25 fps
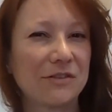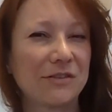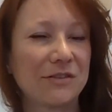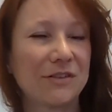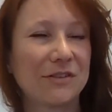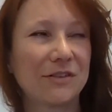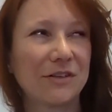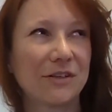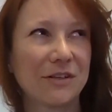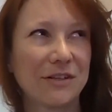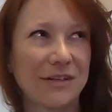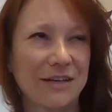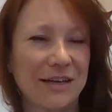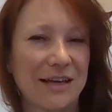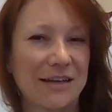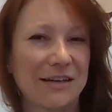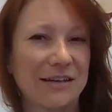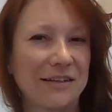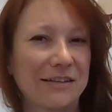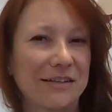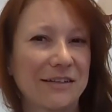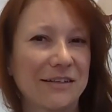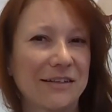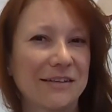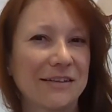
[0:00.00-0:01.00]

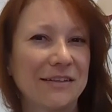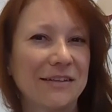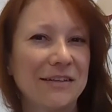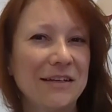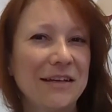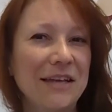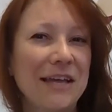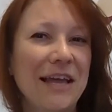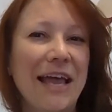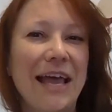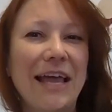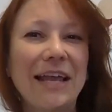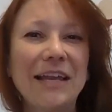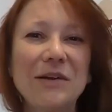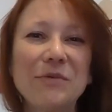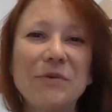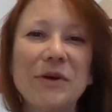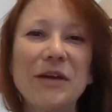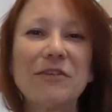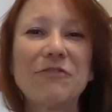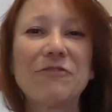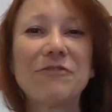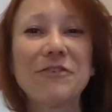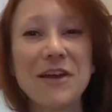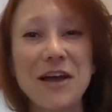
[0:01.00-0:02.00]
Garganega.
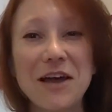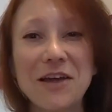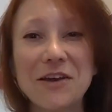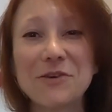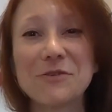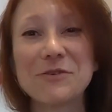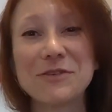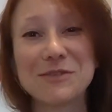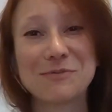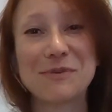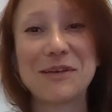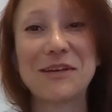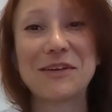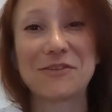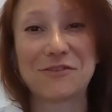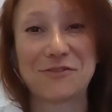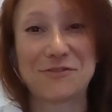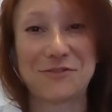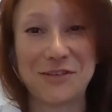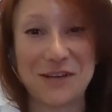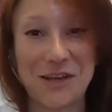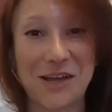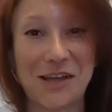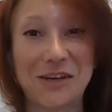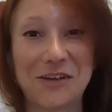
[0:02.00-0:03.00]
Anyway, Fiano is made of
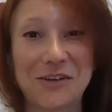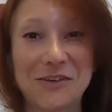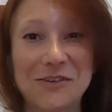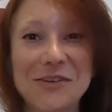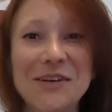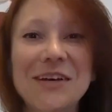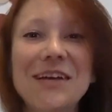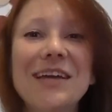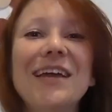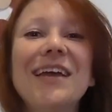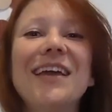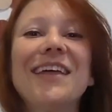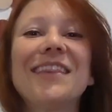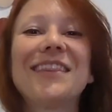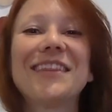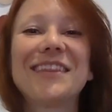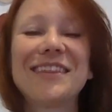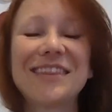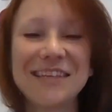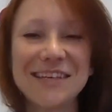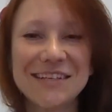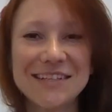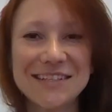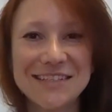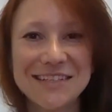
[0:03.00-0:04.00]
Fiano. The
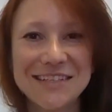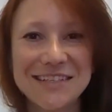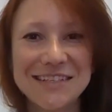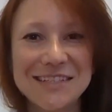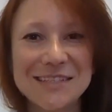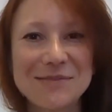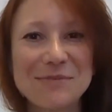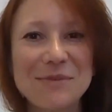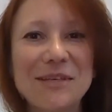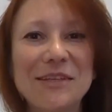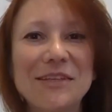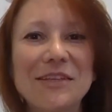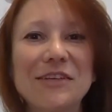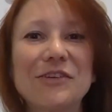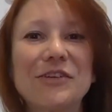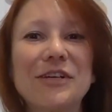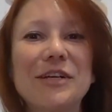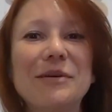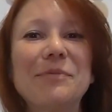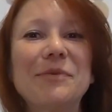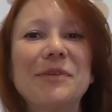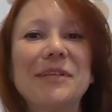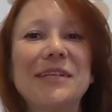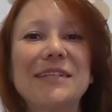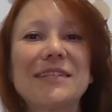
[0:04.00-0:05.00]
thick skins mean the
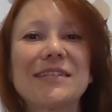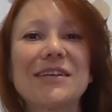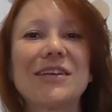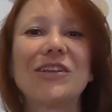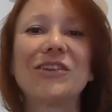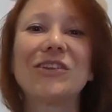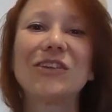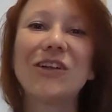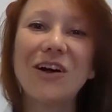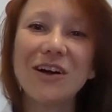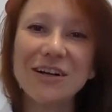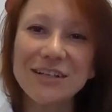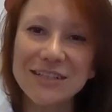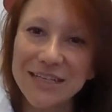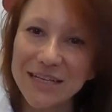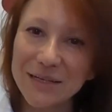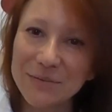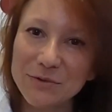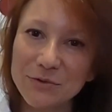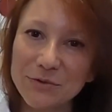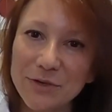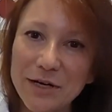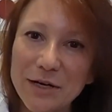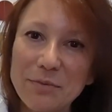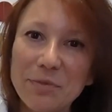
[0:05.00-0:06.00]
grape needs a long time
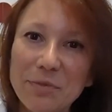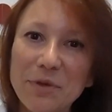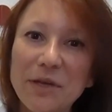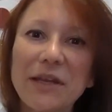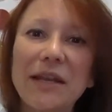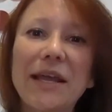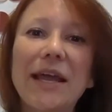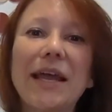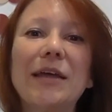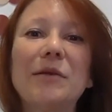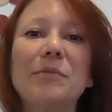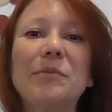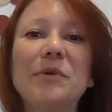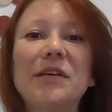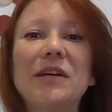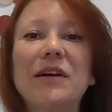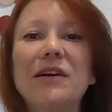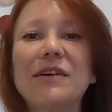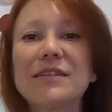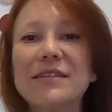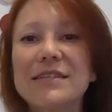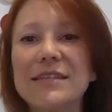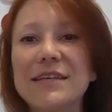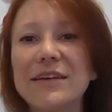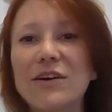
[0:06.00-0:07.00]
to ripen, and
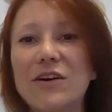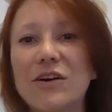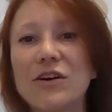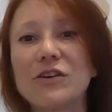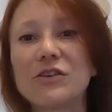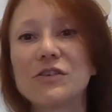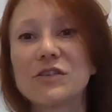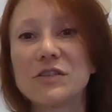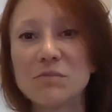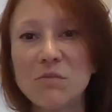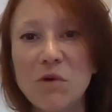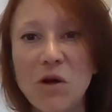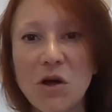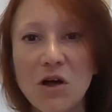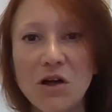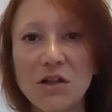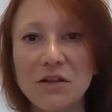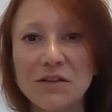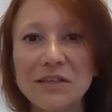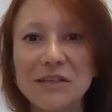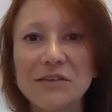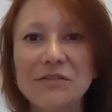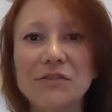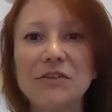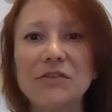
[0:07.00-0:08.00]
because they are
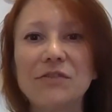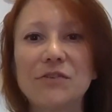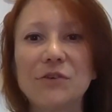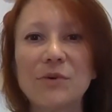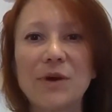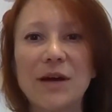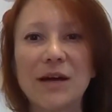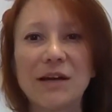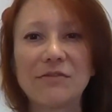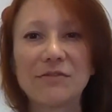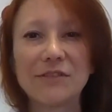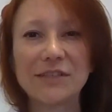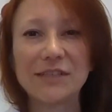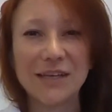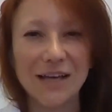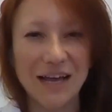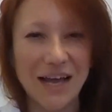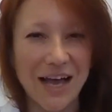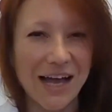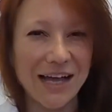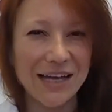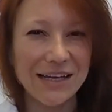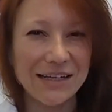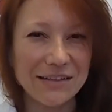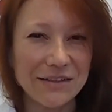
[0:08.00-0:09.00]
small, even if you have a
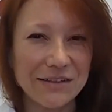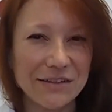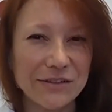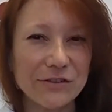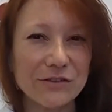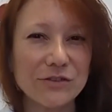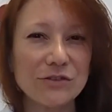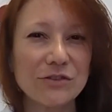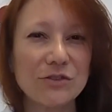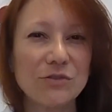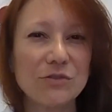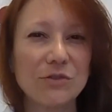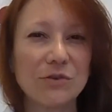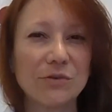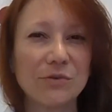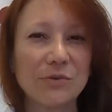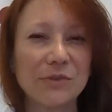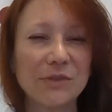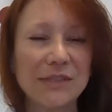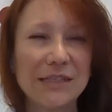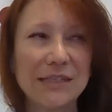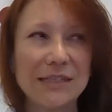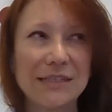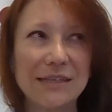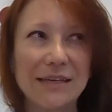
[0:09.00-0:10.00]
high yield, you don't
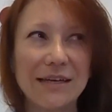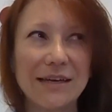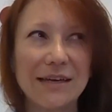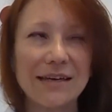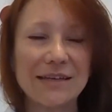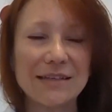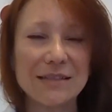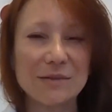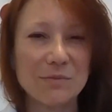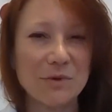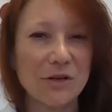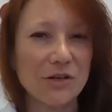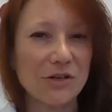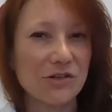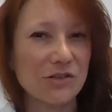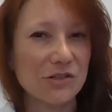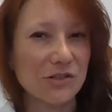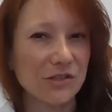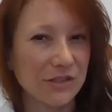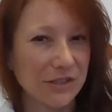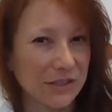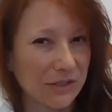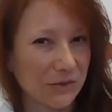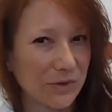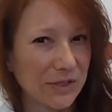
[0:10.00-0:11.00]
really get as much
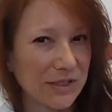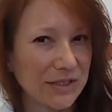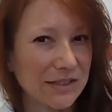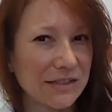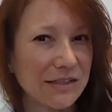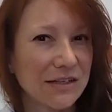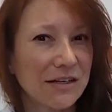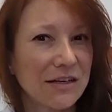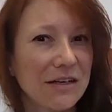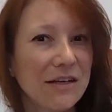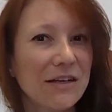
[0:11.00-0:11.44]
liquid.